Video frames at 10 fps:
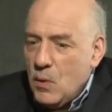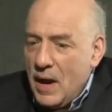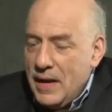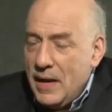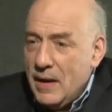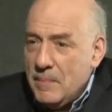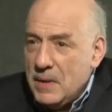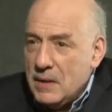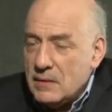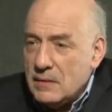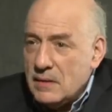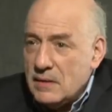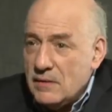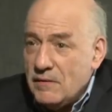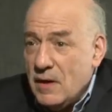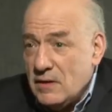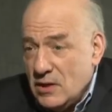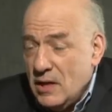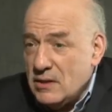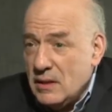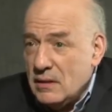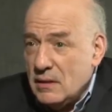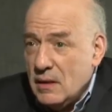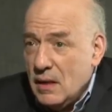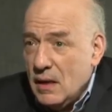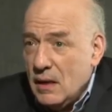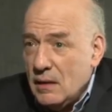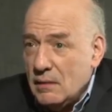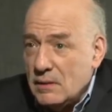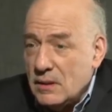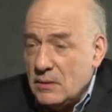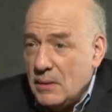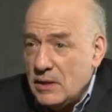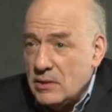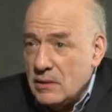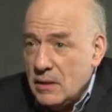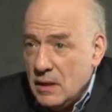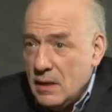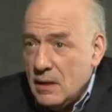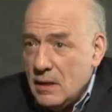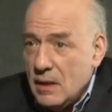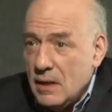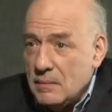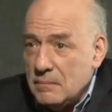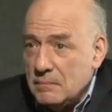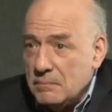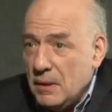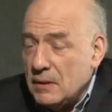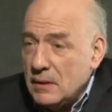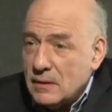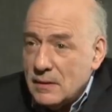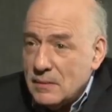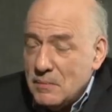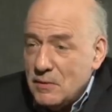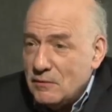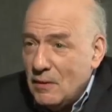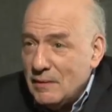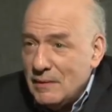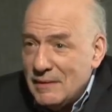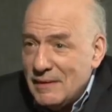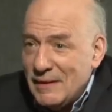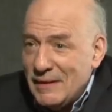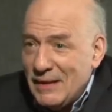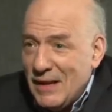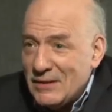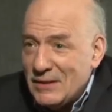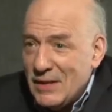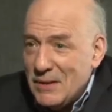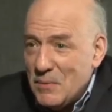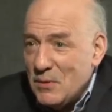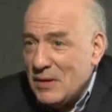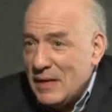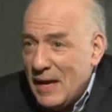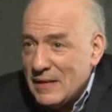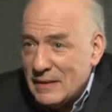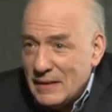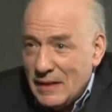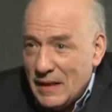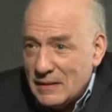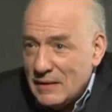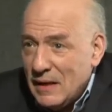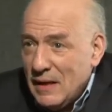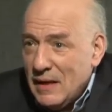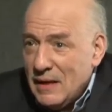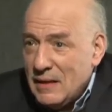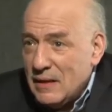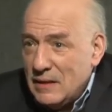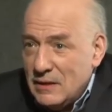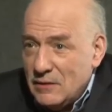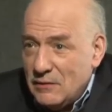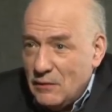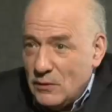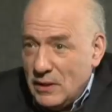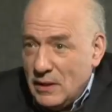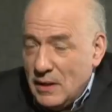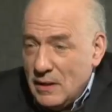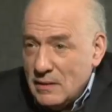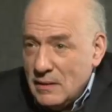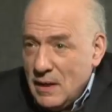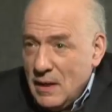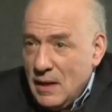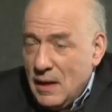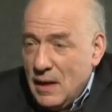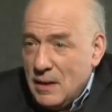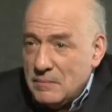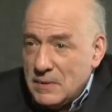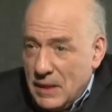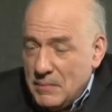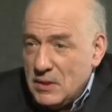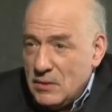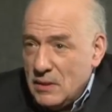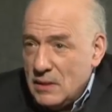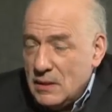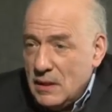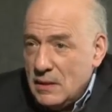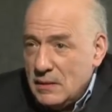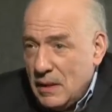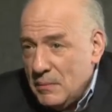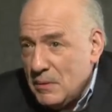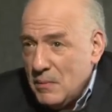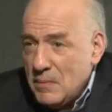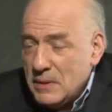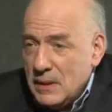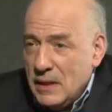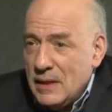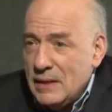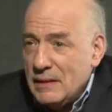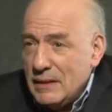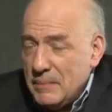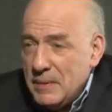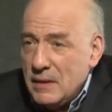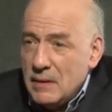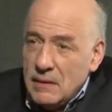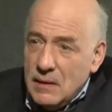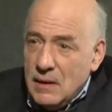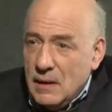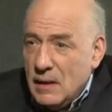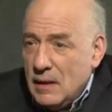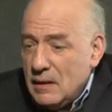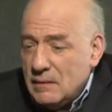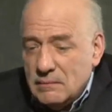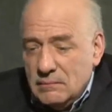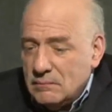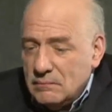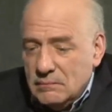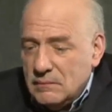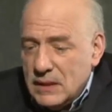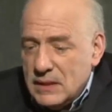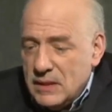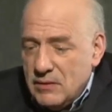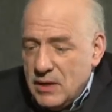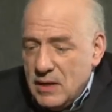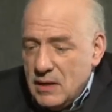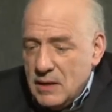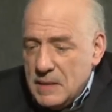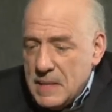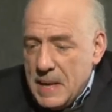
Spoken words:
Why here? Because this is a fast-changing situation here. Politics has moved on in the last year more than it has in the last 30 to 40 years. Same in Tunisia, same with what we're seeing in Libya, in Syria.